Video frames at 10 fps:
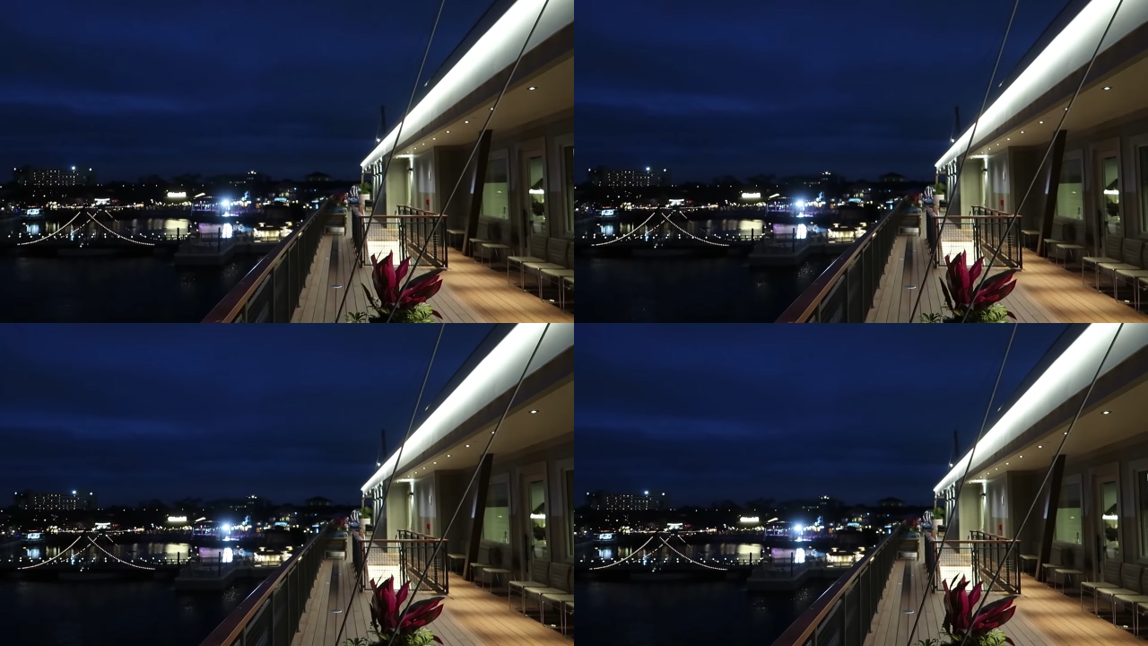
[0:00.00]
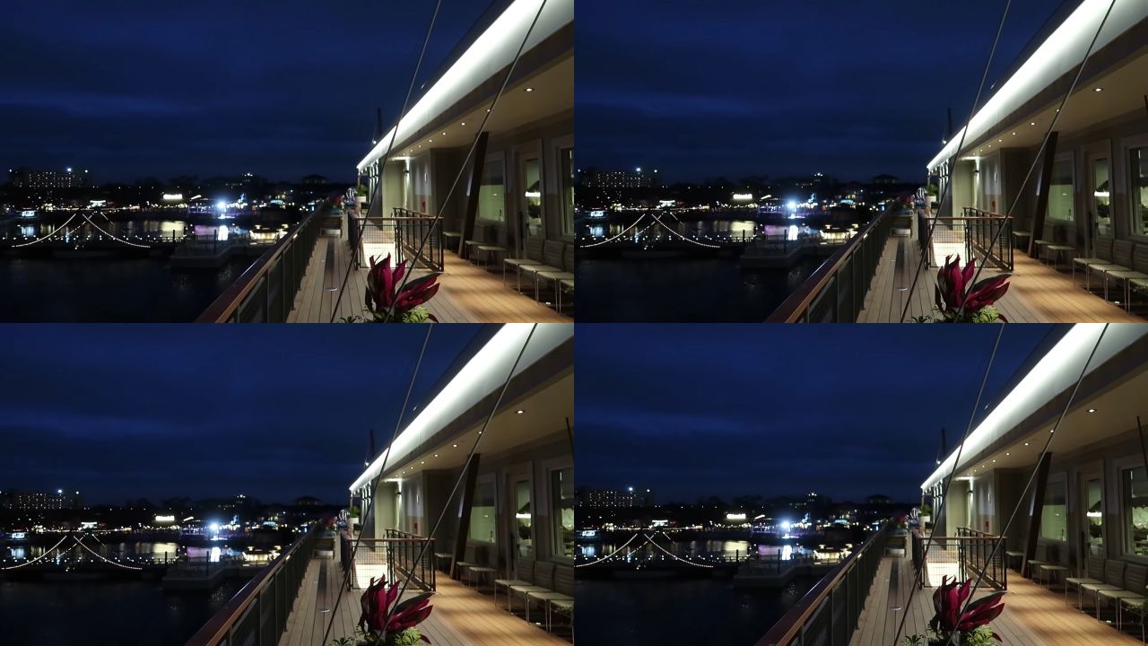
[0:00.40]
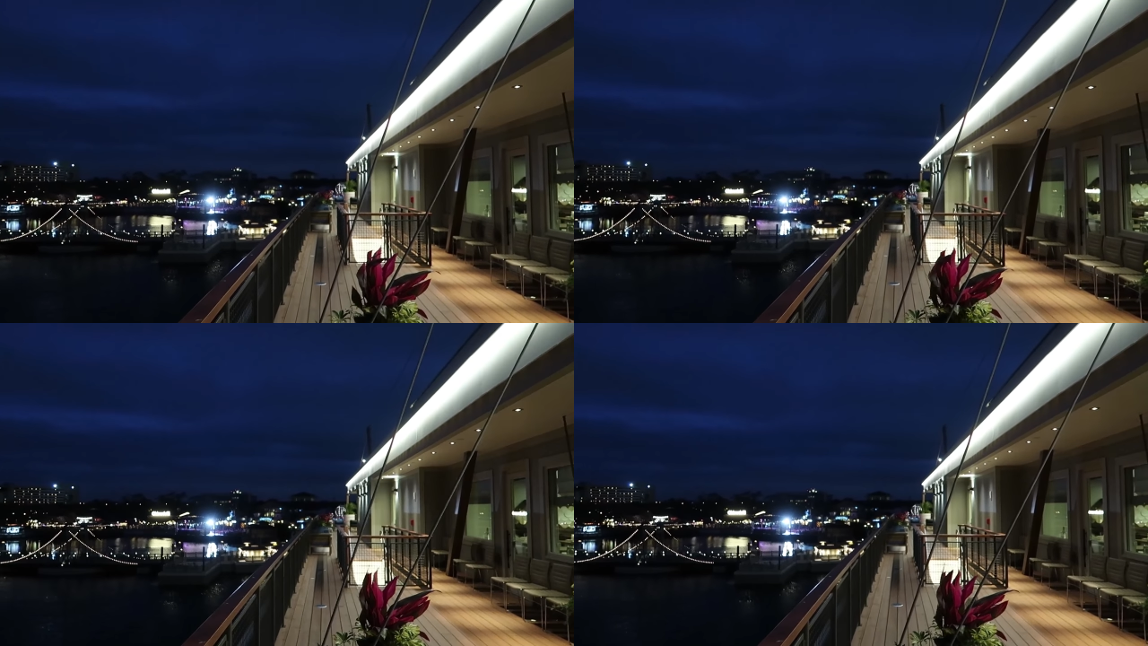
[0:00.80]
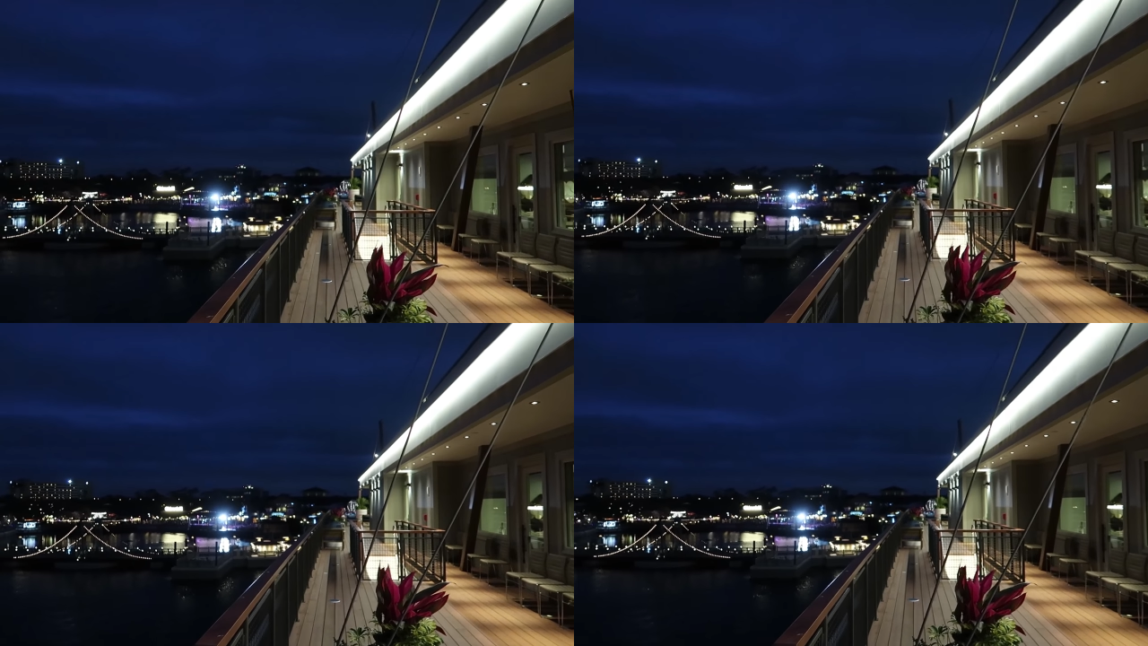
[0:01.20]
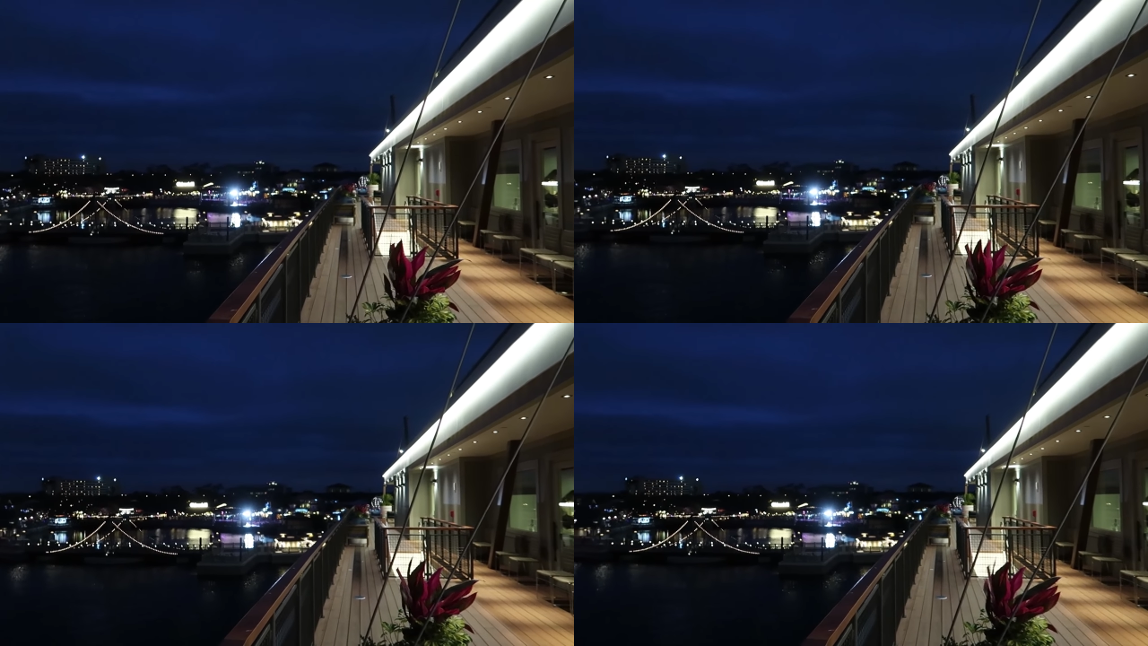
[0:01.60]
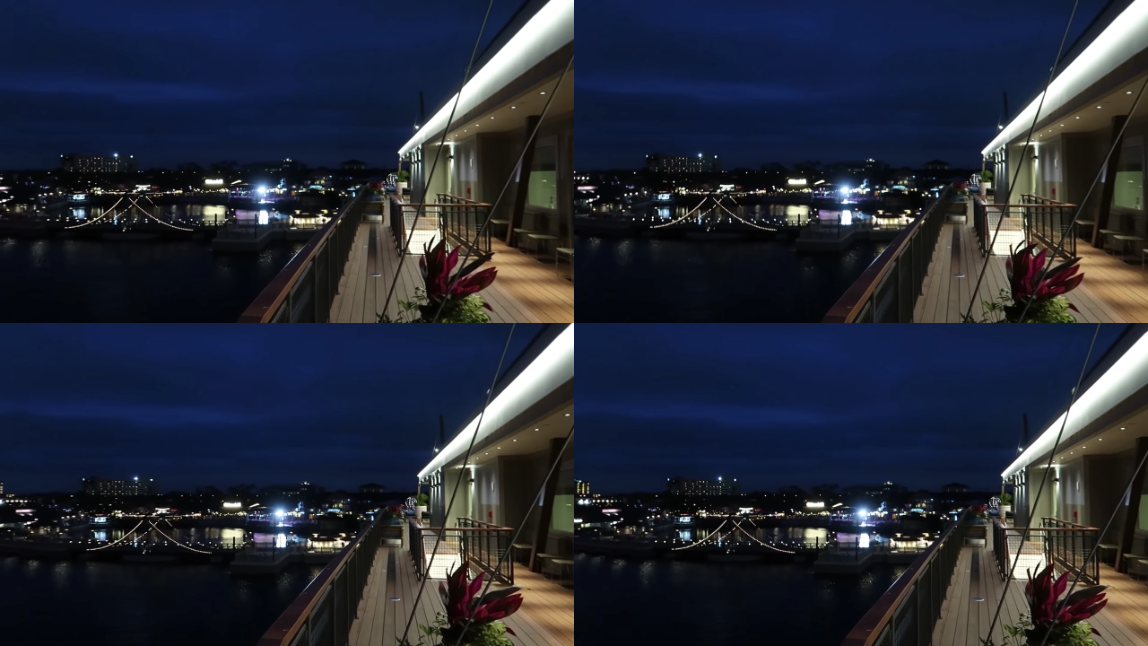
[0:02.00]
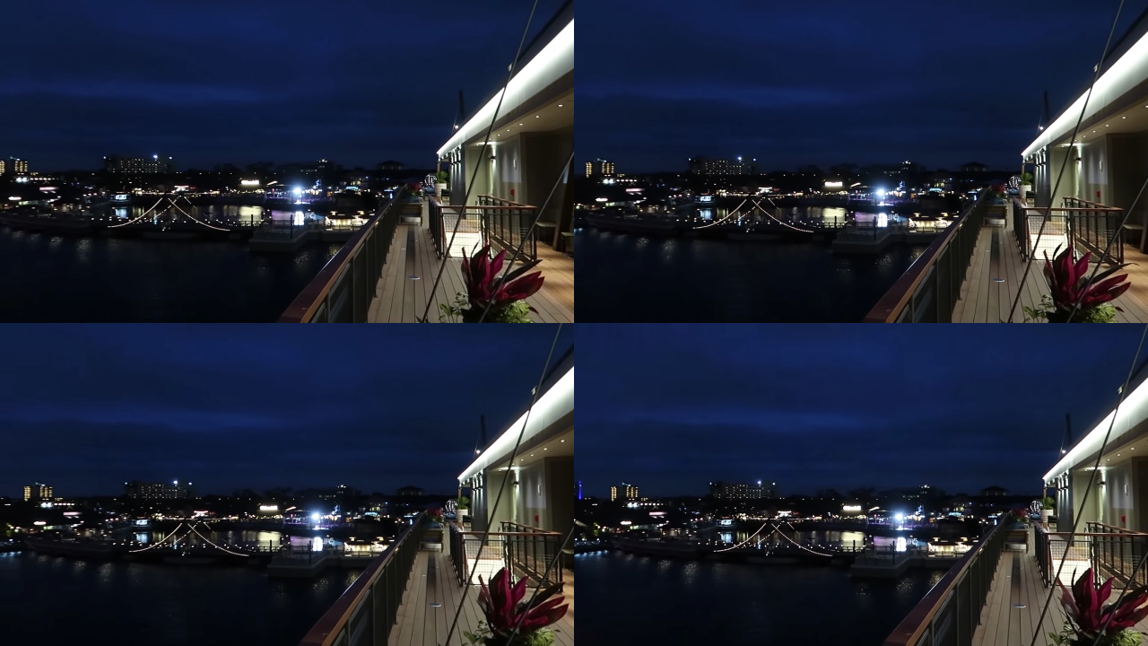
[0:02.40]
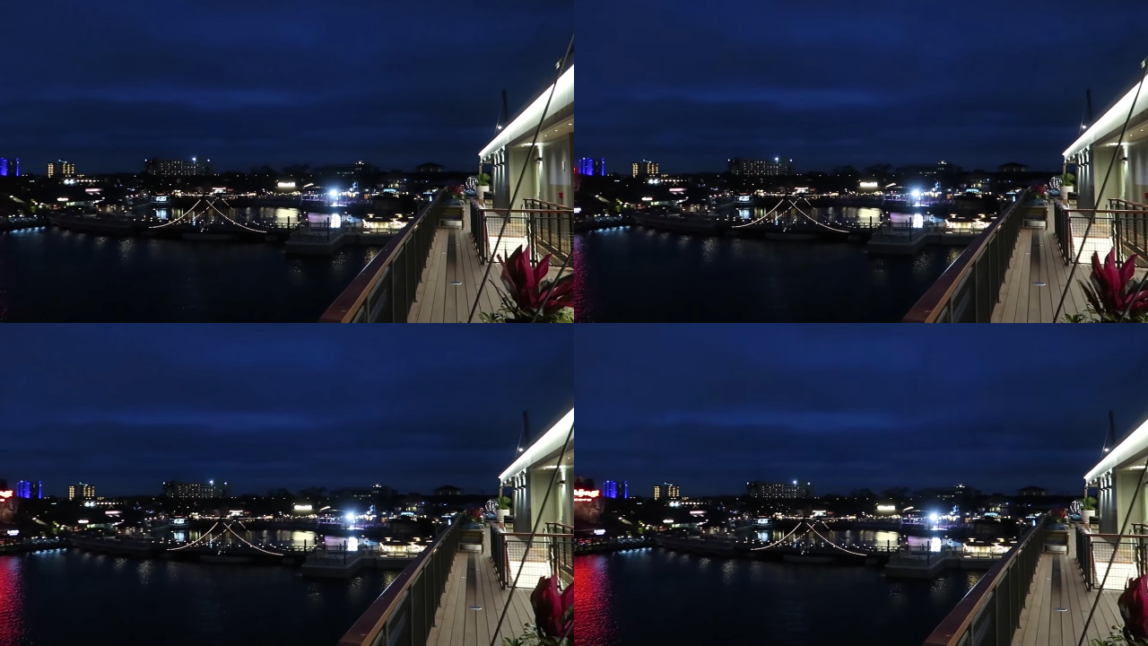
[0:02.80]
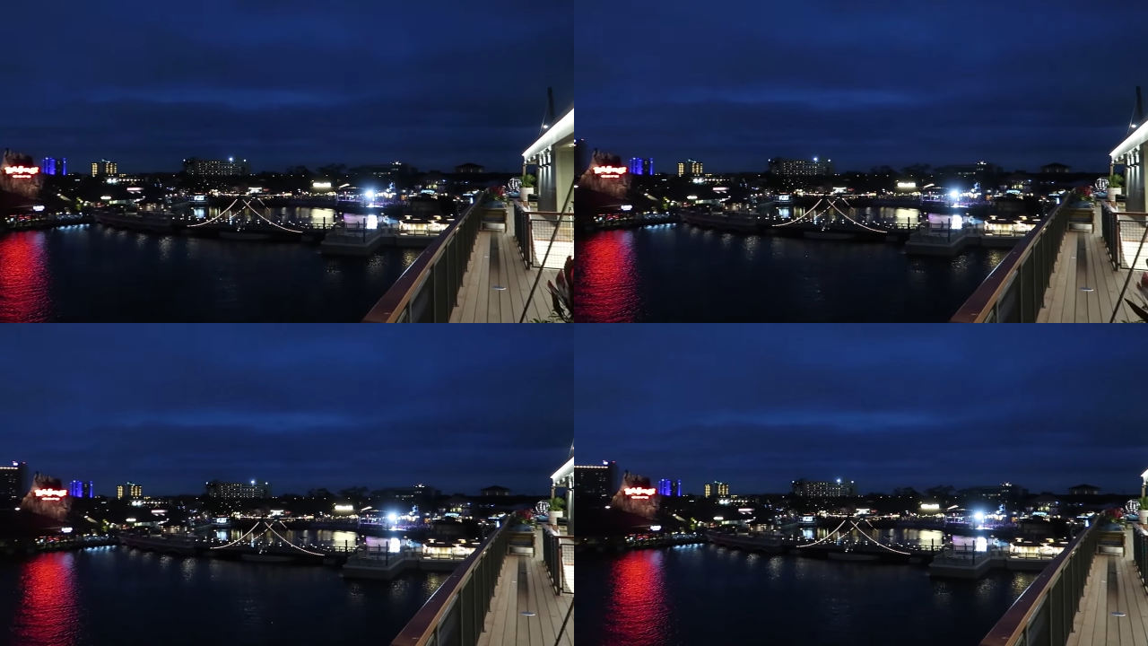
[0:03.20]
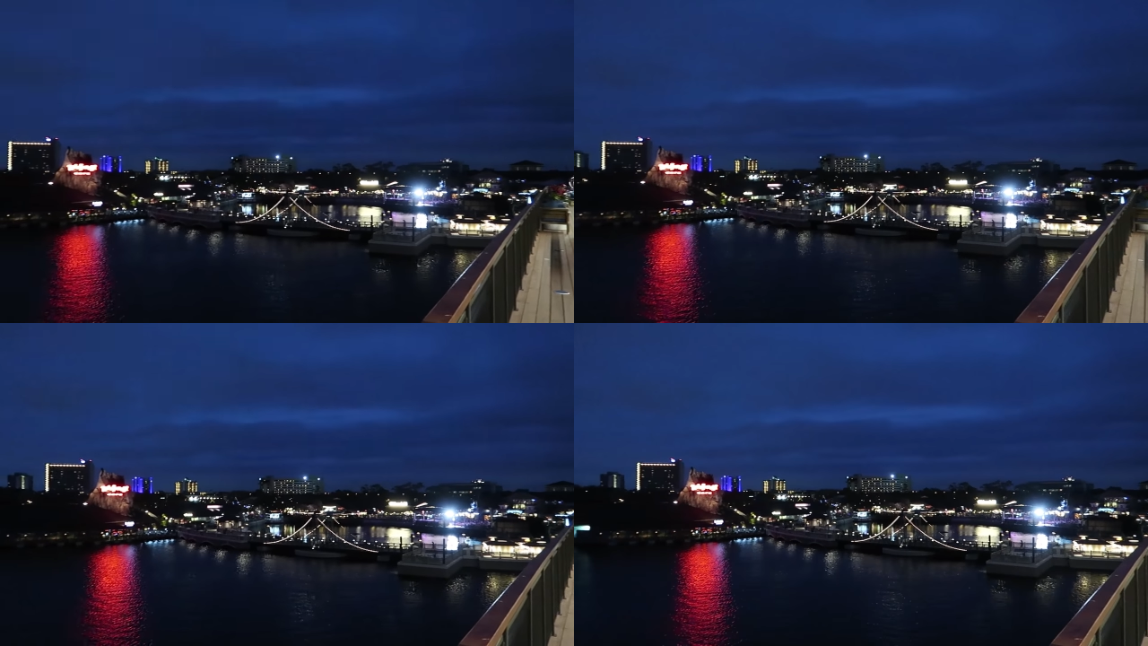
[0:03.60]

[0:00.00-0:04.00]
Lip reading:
Nobody's mouth can be seen.